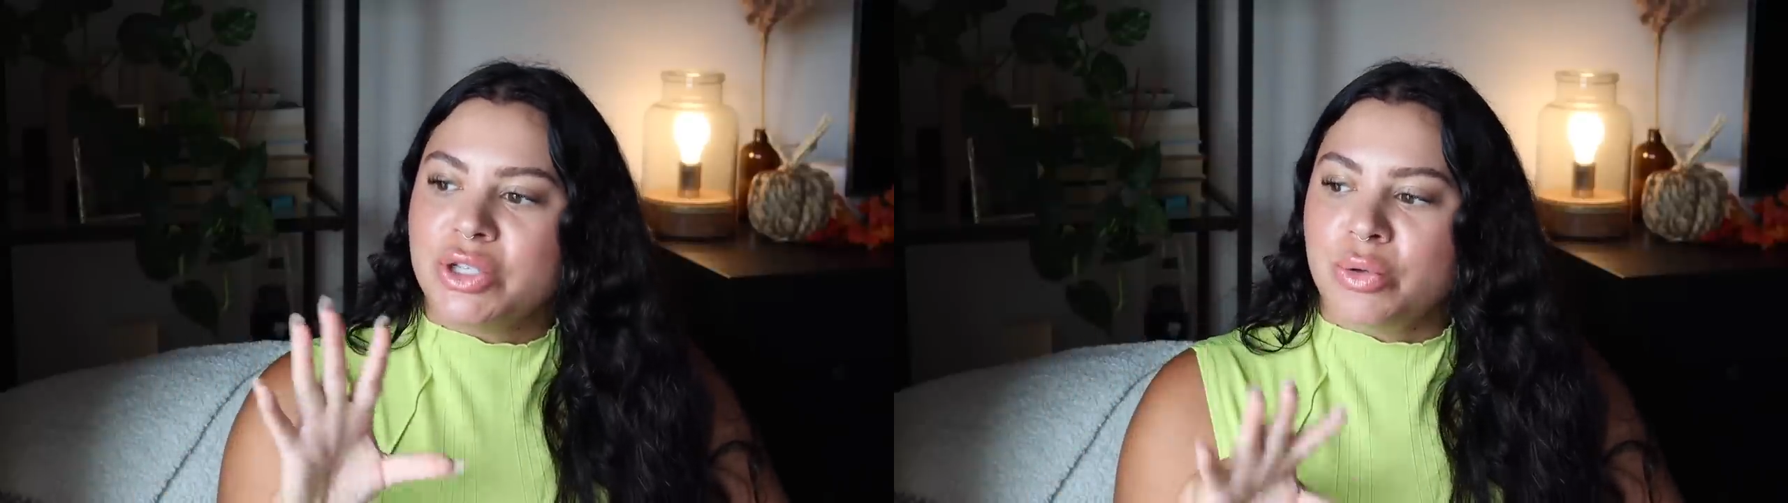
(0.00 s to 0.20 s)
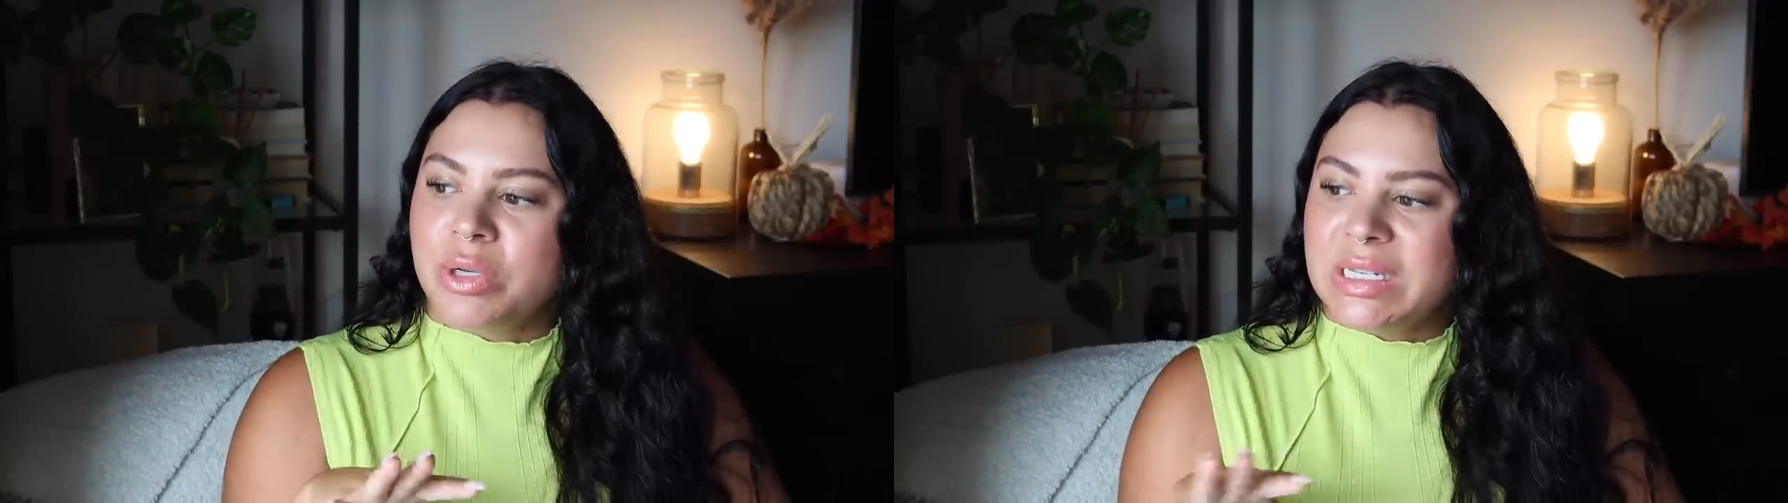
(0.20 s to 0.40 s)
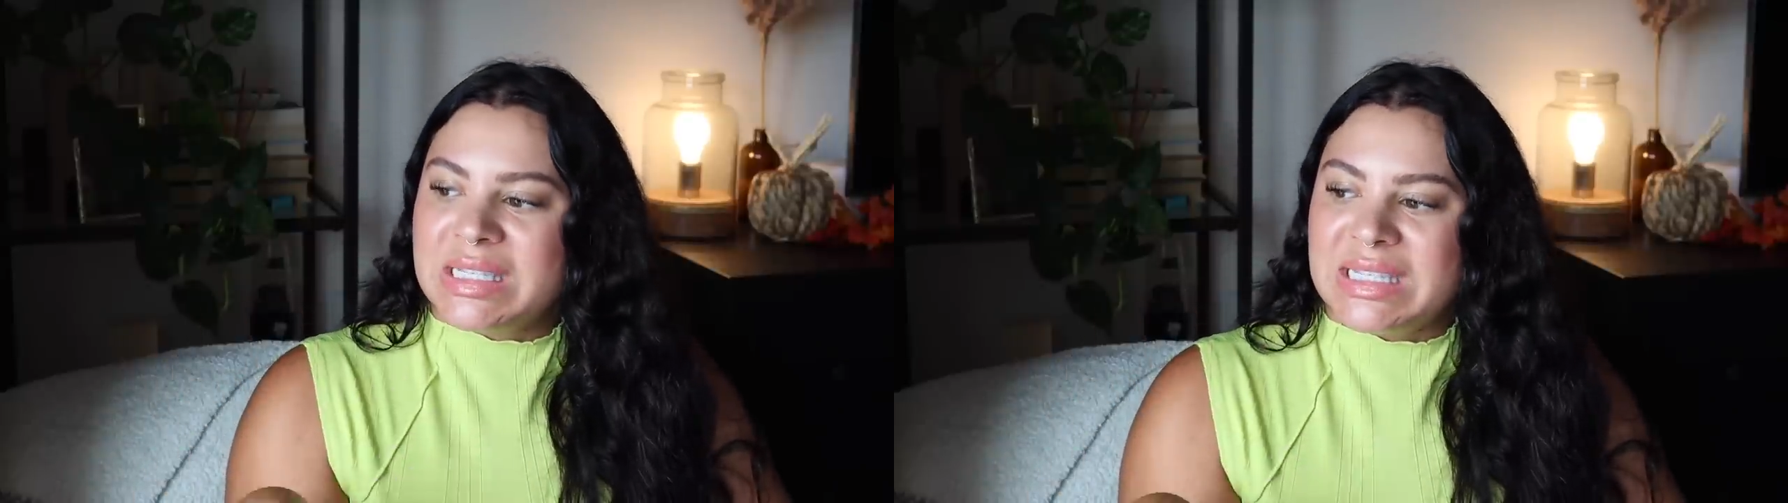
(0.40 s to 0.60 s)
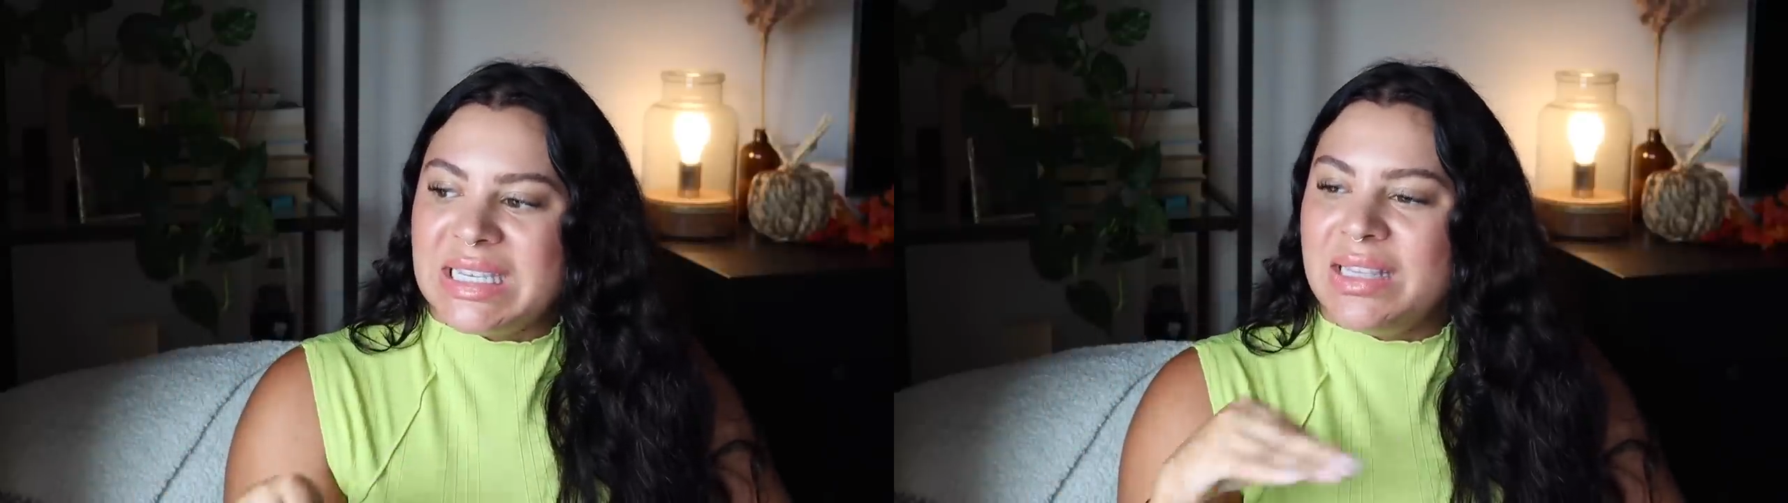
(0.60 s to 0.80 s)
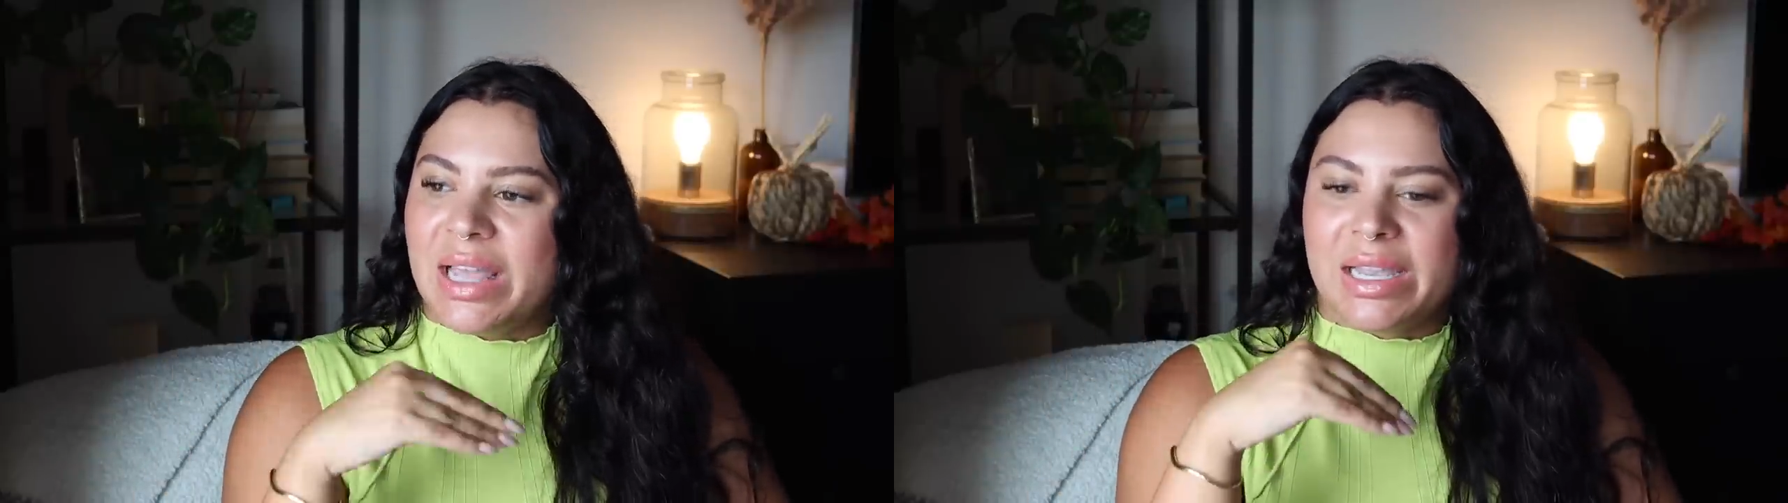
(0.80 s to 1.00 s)
you could
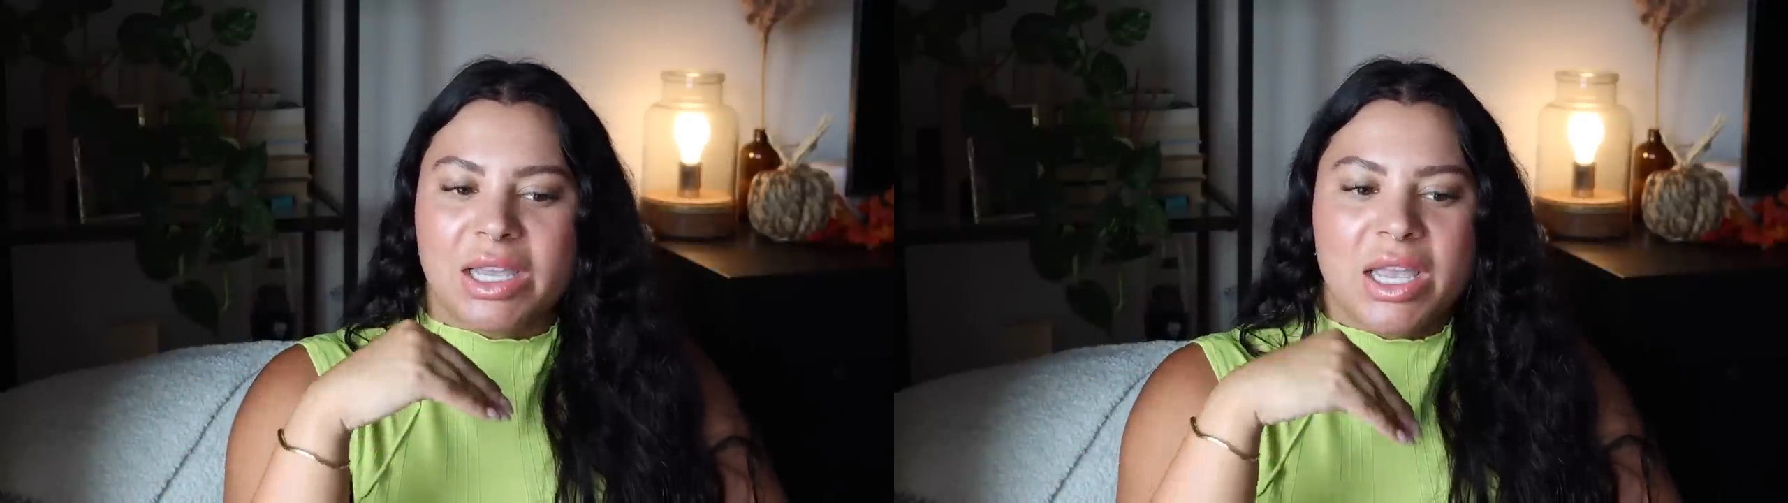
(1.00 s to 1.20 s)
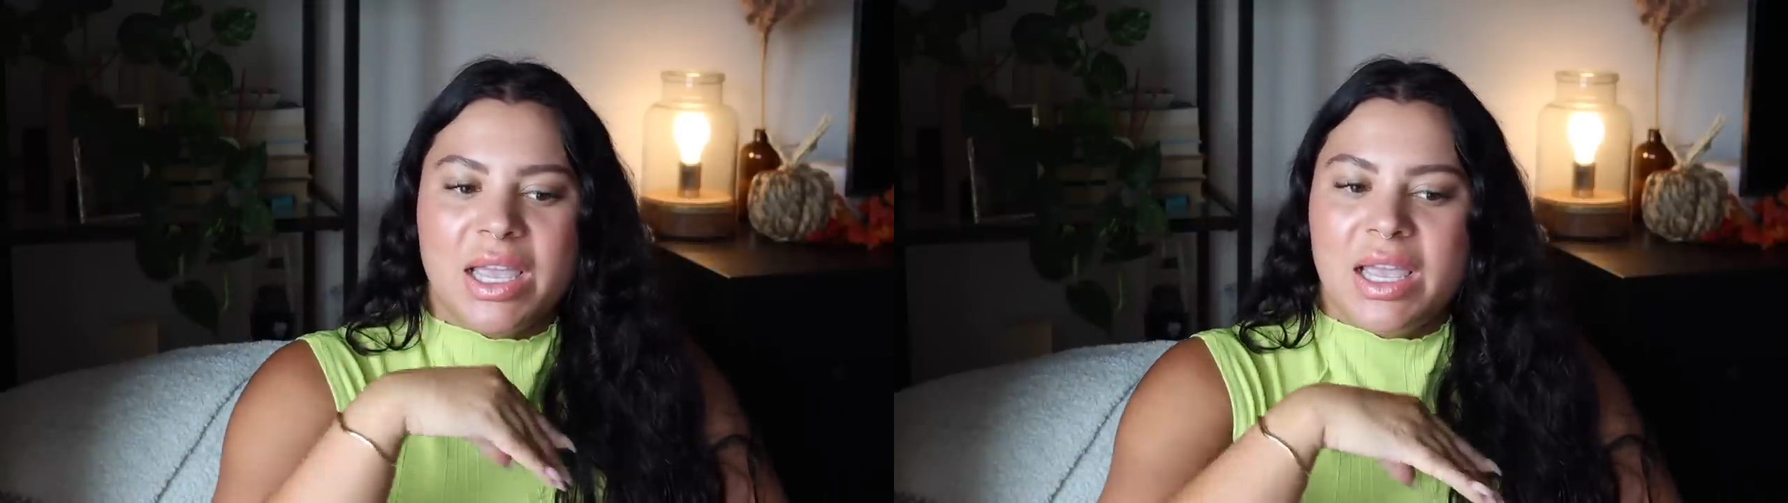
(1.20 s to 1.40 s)
see like